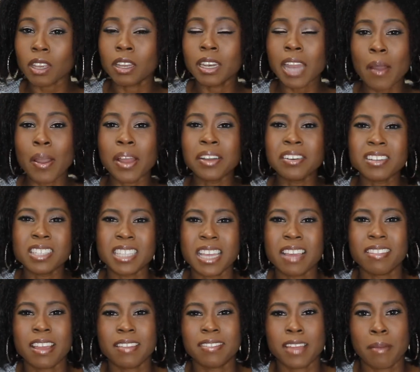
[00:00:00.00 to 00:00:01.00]
Now I
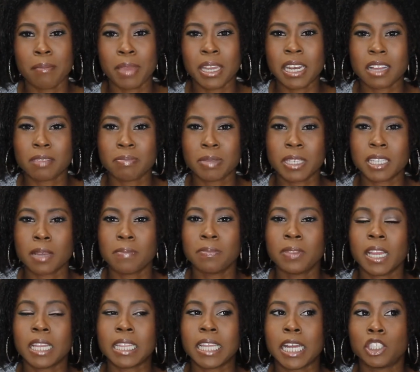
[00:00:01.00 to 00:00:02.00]
understand that that may not be
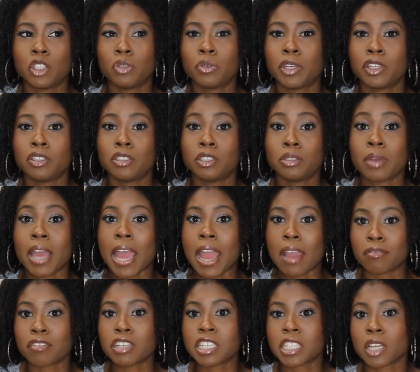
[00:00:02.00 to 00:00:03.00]
something that you can do
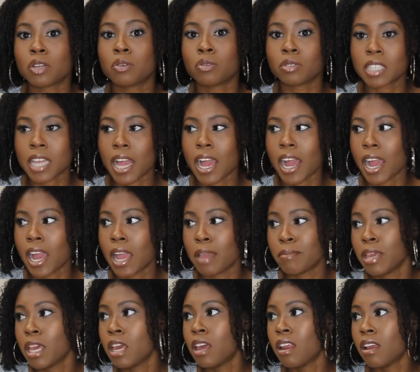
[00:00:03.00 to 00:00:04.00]
every single
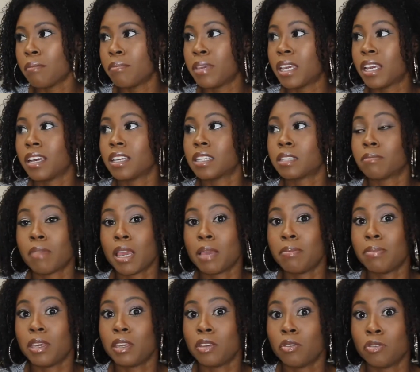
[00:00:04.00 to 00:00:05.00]
time, because
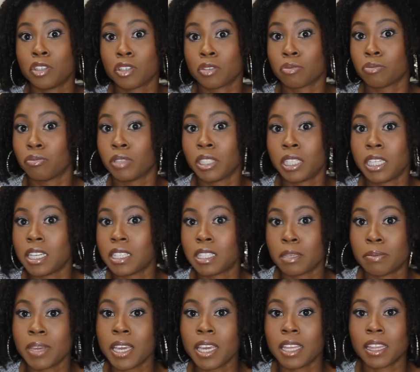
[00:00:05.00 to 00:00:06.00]
maybe you just really need
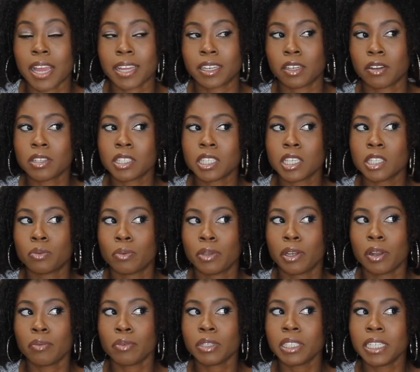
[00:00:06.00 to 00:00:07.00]
to pee. Like nurses,
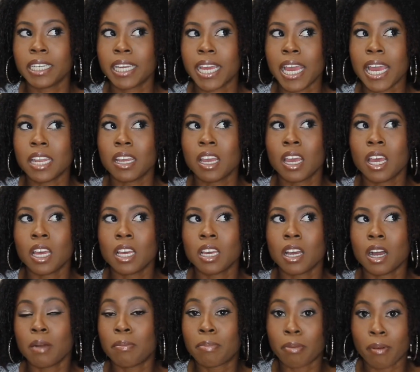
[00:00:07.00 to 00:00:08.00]
we don't really get
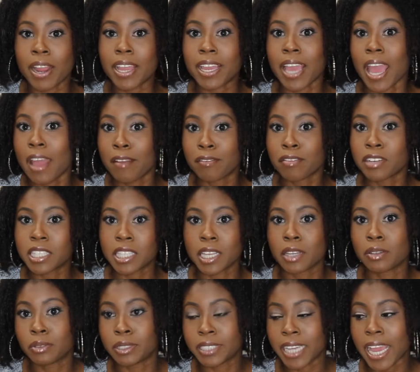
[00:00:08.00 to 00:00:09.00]
a break every
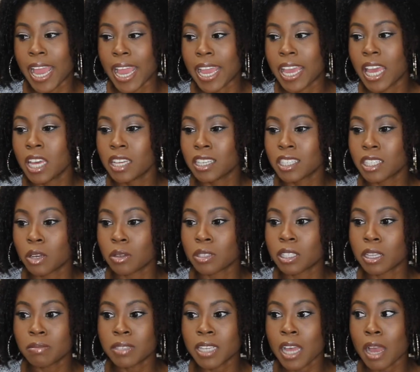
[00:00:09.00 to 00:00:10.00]
single day, so
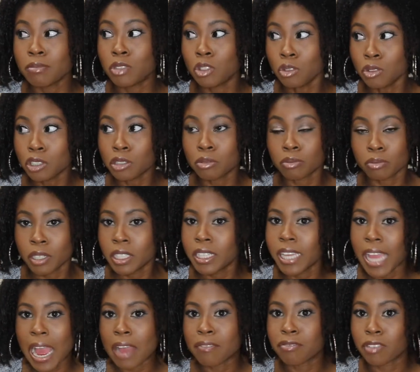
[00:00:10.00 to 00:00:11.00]
sometimes you just
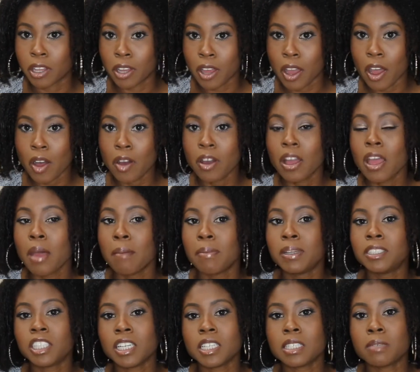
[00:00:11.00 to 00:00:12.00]
really have to go.
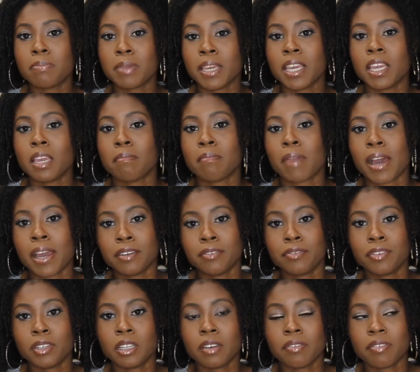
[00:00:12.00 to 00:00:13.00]
But just be
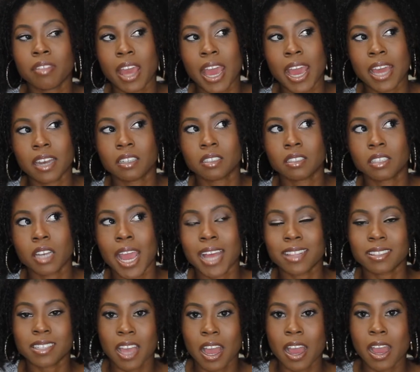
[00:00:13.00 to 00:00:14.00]
mindful of that
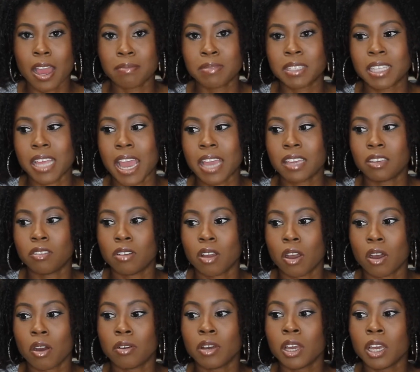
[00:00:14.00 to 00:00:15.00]
at times, that, you
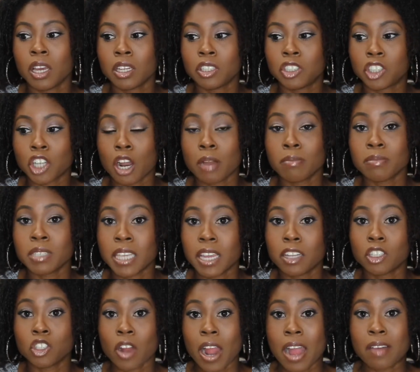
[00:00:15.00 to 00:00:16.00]
know, germs
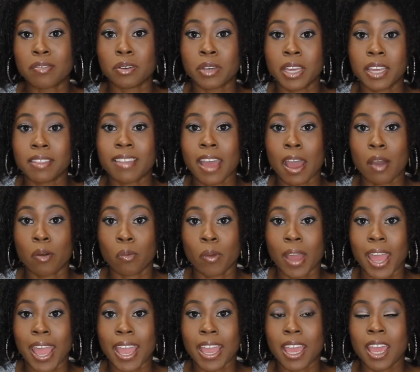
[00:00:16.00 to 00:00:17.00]
can travel in that
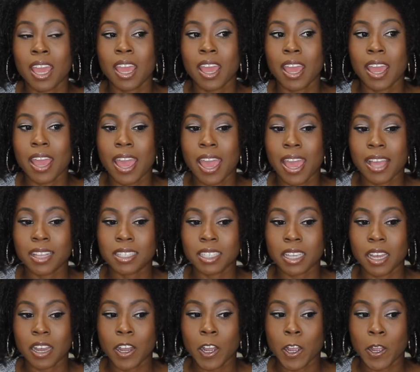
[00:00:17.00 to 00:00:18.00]
way.
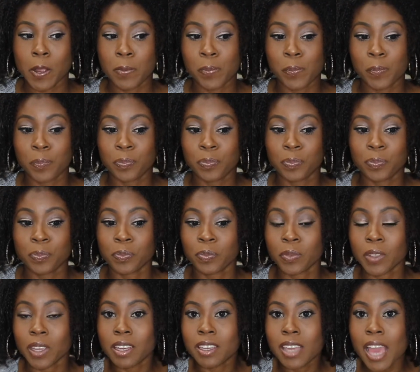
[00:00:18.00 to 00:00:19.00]
And
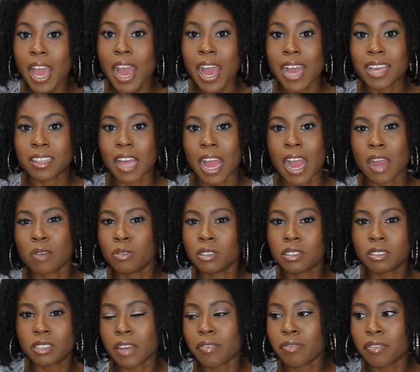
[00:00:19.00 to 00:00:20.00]
yeah, I
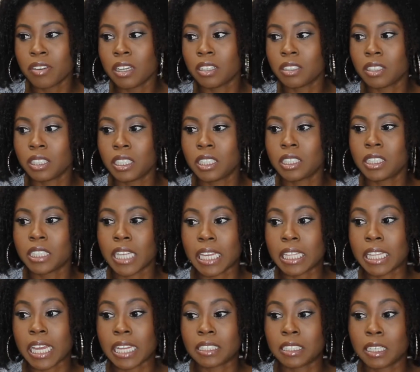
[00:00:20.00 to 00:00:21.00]
would definitely
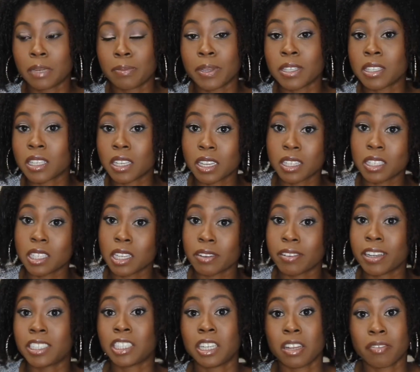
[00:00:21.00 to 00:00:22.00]
take that tip into
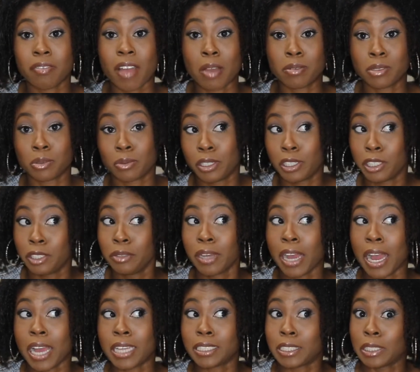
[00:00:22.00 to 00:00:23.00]
consideration if I was one of you
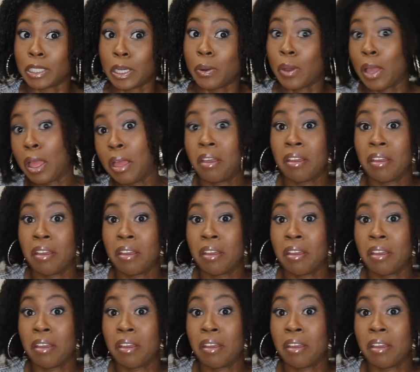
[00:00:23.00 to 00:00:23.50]
guys, you know.